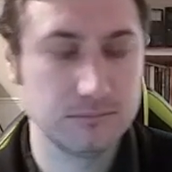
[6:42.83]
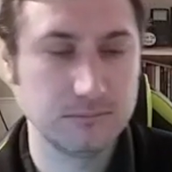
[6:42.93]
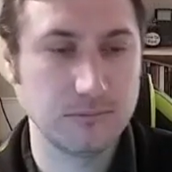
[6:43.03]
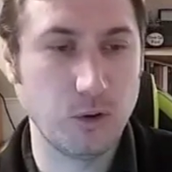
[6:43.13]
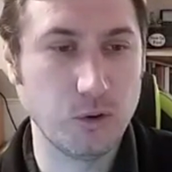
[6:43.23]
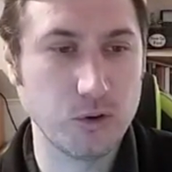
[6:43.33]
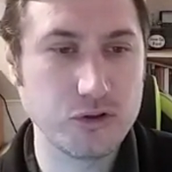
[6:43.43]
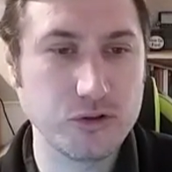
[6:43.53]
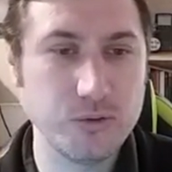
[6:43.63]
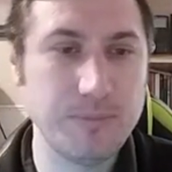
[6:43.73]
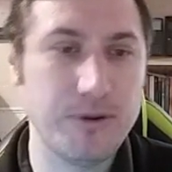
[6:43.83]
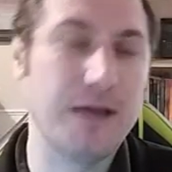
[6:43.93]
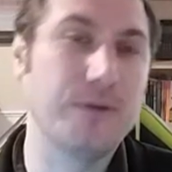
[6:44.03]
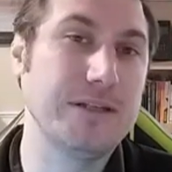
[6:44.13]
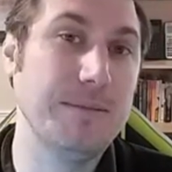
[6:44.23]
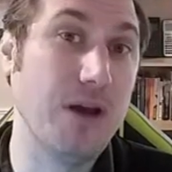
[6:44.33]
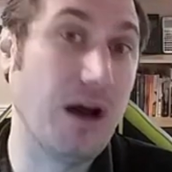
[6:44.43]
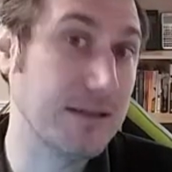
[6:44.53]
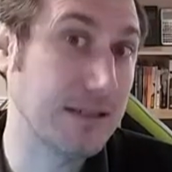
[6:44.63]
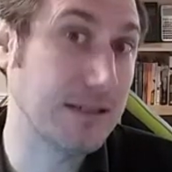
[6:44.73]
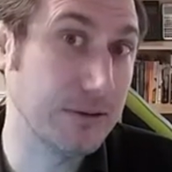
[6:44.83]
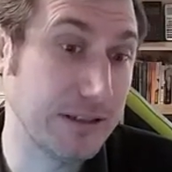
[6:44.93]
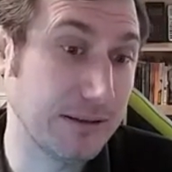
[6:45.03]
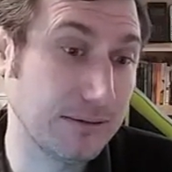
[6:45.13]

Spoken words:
Or do we pronounce him not guilty?